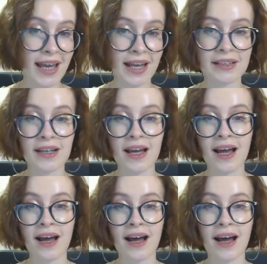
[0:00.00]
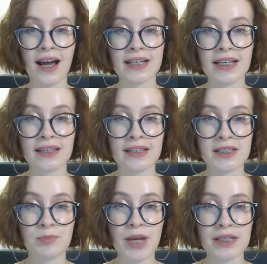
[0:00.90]
Again, I need the
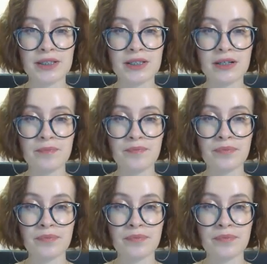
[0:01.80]
spacer